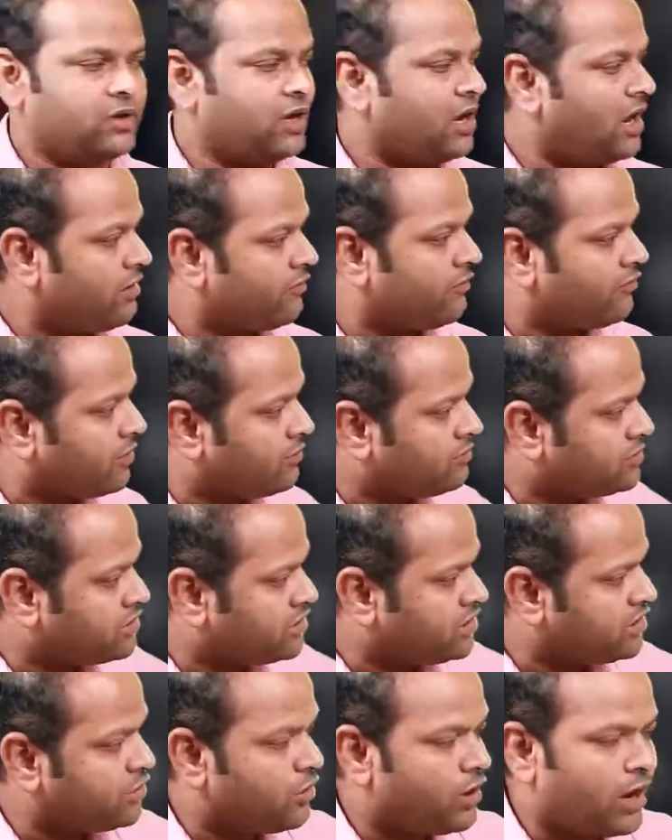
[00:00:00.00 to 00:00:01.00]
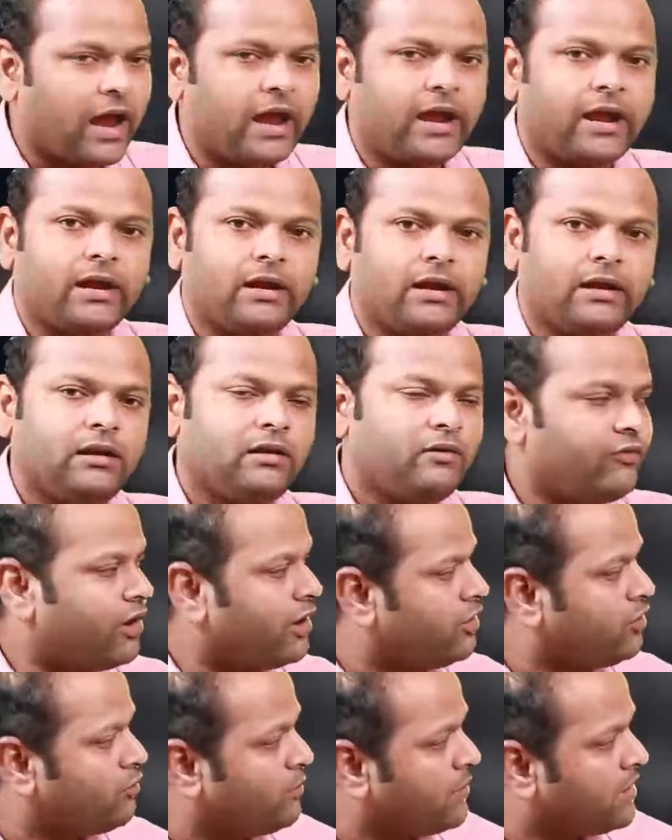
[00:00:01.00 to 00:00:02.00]
And from zero angle,
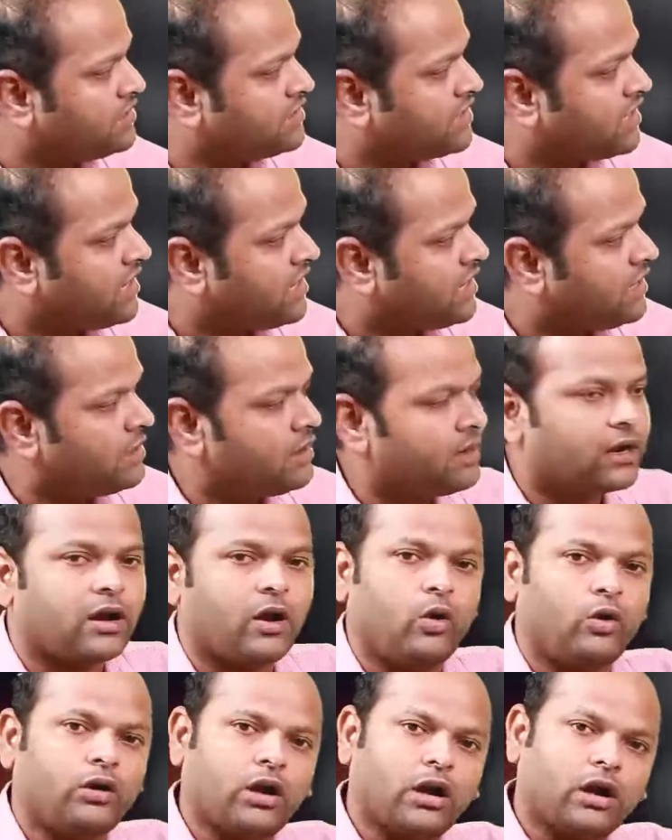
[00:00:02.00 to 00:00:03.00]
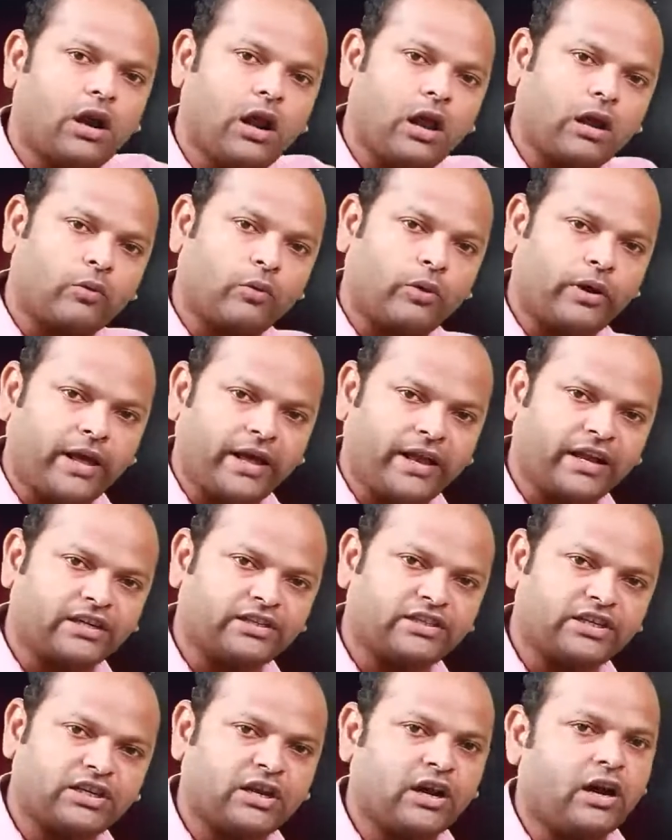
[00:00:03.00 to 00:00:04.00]
when you measure in counterclockwise
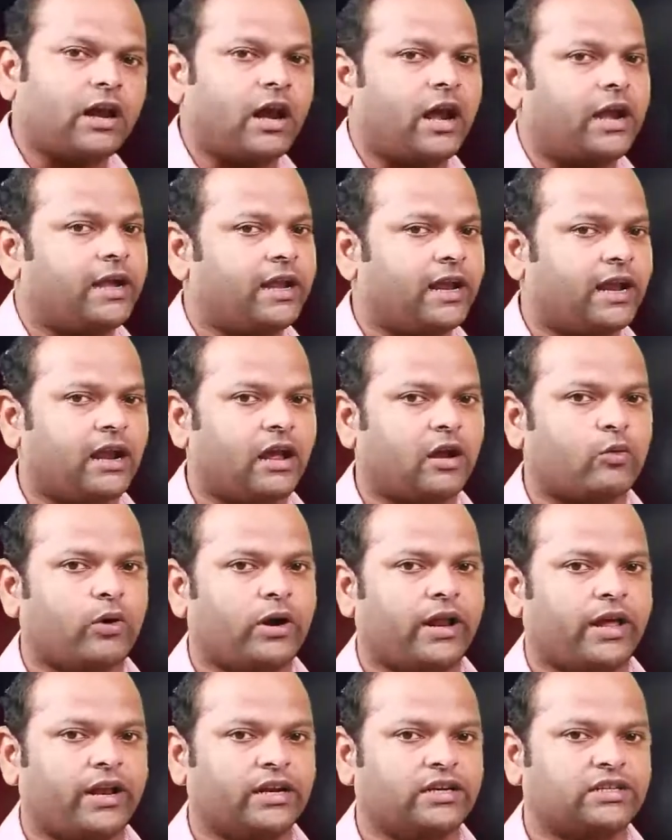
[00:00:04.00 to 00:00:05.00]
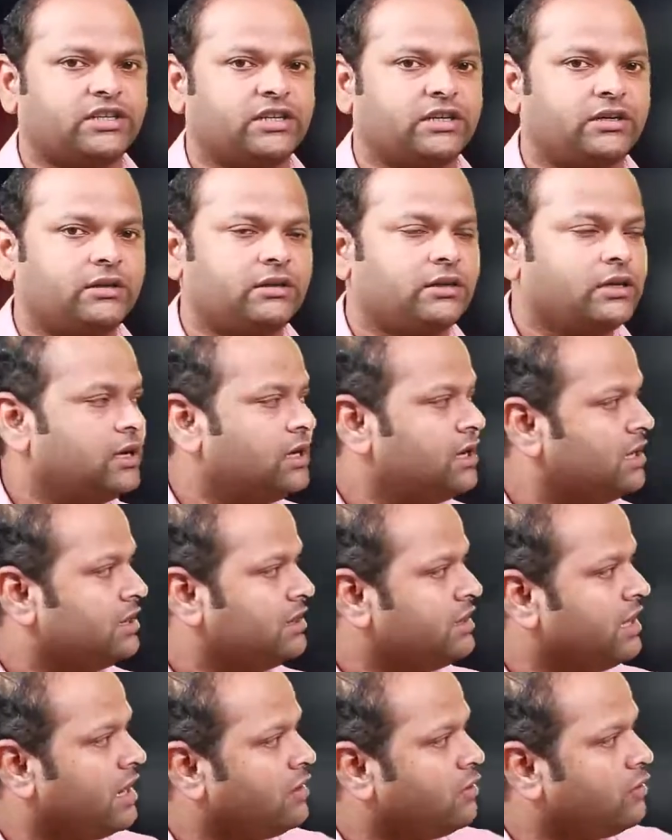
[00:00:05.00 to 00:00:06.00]
direction or anti-clockwise direction,
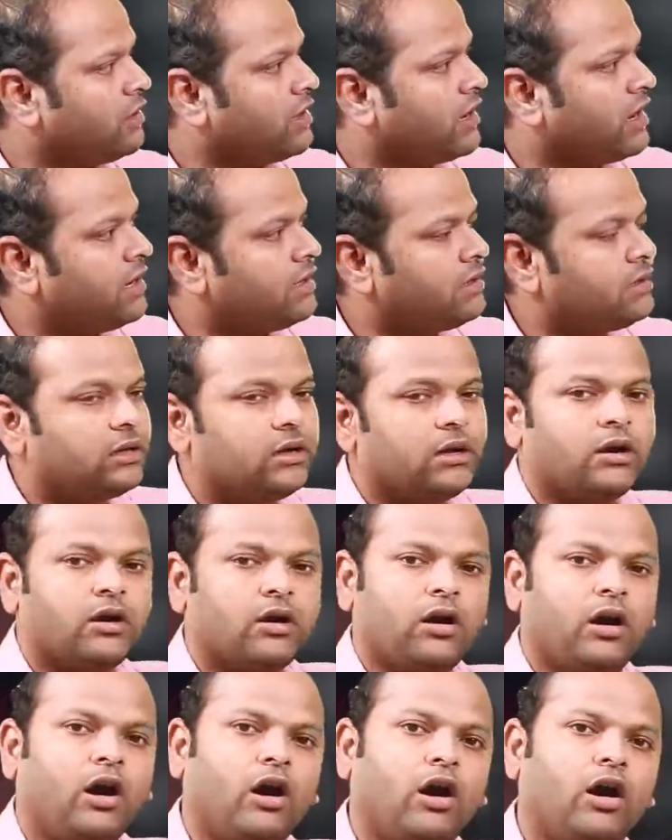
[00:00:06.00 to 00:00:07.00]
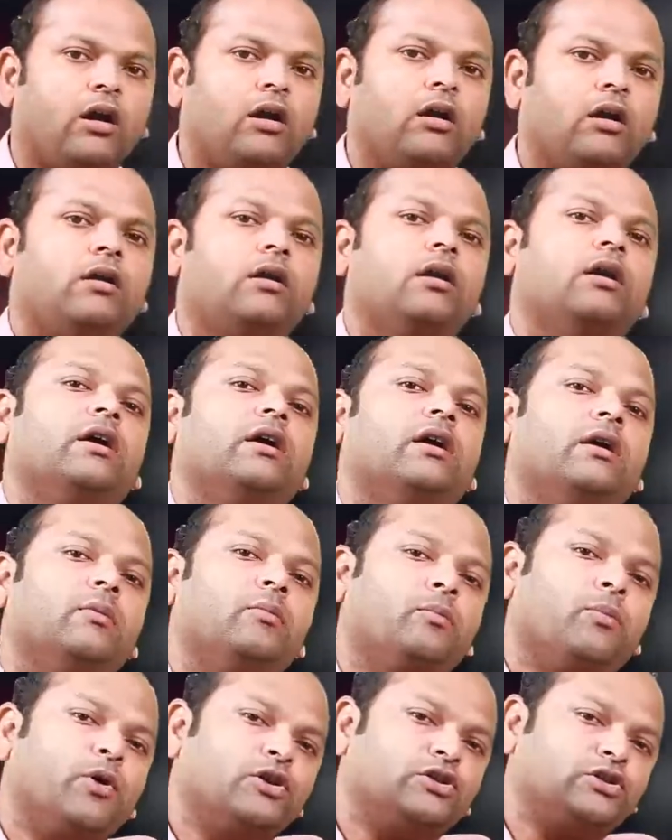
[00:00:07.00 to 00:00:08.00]
then you will get all
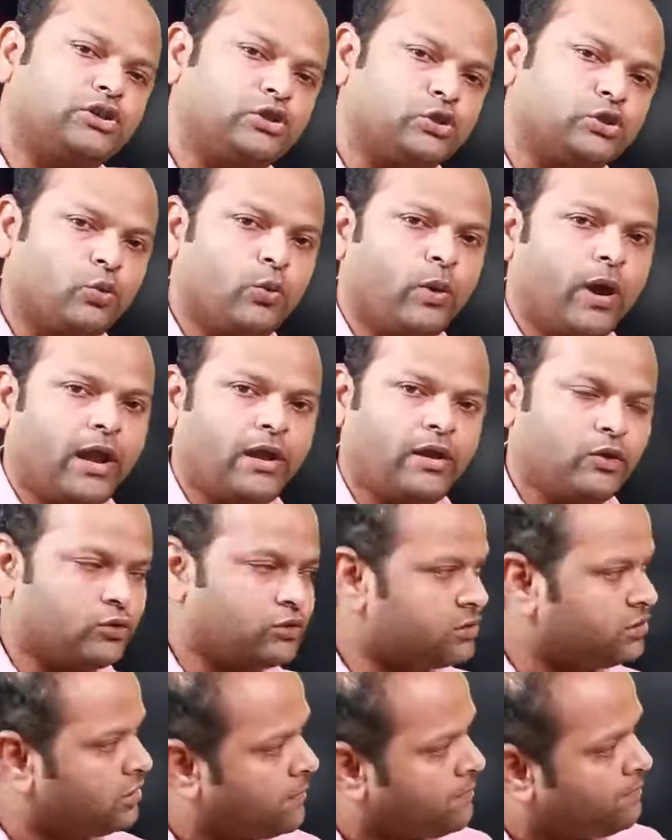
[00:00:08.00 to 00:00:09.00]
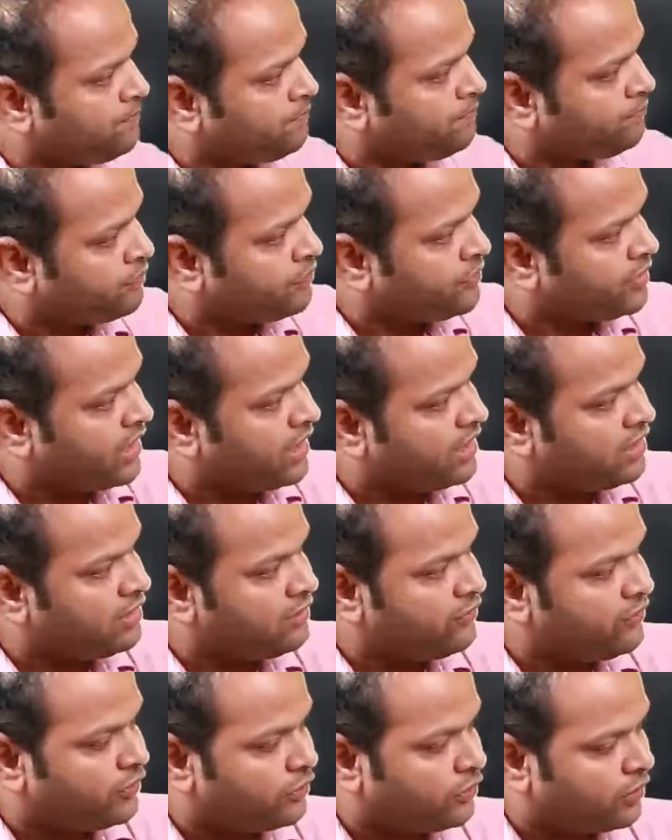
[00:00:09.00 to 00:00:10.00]
positive values. Then
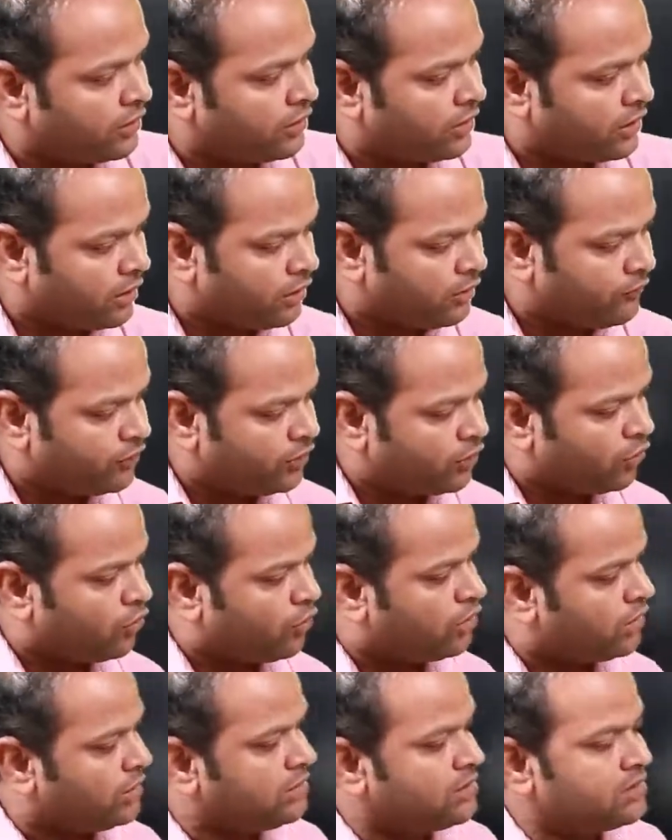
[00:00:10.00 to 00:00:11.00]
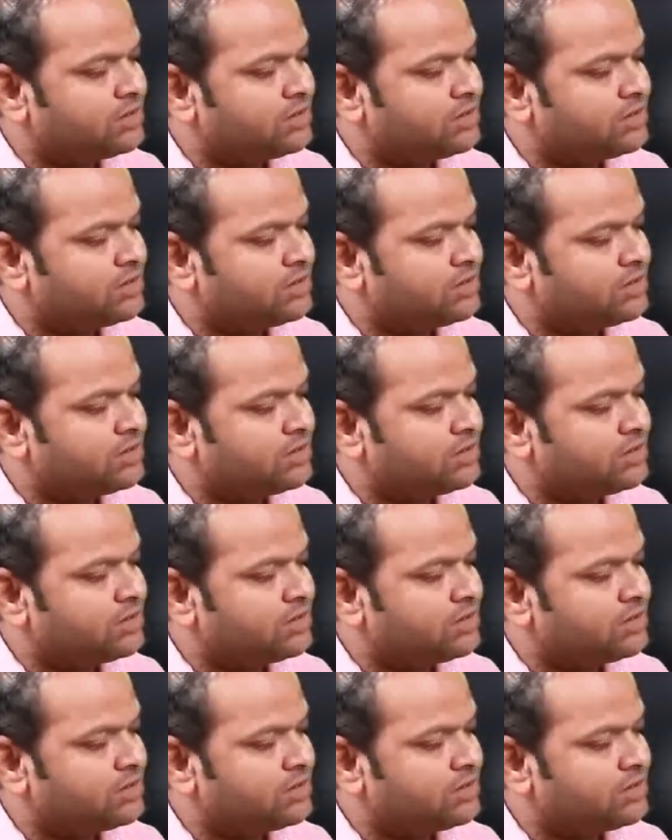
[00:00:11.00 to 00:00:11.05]
if you go in this